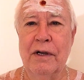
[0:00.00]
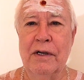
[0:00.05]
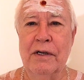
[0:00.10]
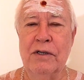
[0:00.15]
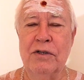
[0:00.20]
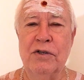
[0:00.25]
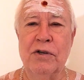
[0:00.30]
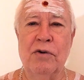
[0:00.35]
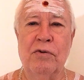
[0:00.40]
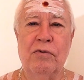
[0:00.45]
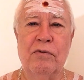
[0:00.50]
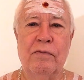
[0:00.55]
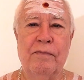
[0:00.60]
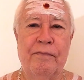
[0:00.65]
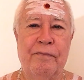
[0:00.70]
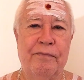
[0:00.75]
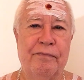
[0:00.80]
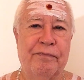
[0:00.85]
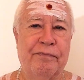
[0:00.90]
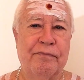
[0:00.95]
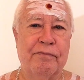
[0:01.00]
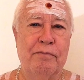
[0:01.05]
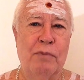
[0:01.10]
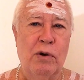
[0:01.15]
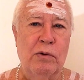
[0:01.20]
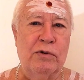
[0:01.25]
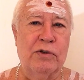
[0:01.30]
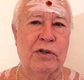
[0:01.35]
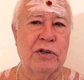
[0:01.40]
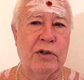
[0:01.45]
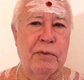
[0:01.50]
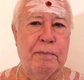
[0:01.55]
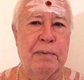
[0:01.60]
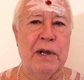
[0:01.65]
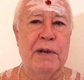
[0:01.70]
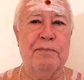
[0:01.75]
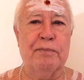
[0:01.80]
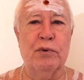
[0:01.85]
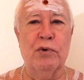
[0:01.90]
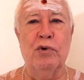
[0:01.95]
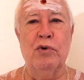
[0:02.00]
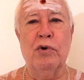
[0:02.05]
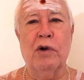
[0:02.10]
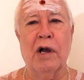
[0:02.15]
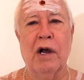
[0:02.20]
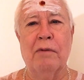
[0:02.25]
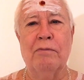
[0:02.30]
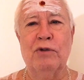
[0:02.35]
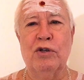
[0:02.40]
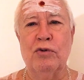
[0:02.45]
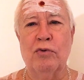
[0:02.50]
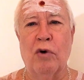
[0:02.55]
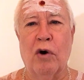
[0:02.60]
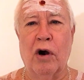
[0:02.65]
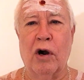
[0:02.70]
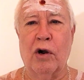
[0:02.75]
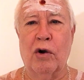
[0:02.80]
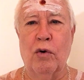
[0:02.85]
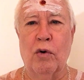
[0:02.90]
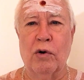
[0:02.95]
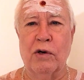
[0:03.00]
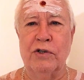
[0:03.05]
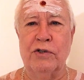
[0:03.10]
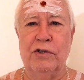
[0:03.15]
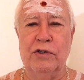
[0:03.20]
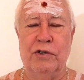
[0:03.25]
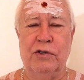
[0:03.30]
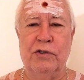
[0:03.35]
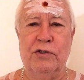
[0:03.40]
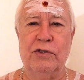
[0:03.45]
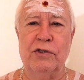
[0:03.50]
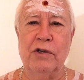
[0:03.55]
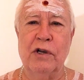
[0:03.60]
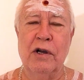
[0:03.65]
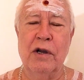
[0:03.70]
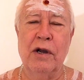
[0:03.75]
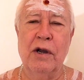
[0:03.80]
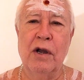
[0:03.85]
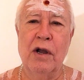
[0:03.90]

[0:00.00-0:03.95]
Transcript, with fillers: So most of the people who come to our courses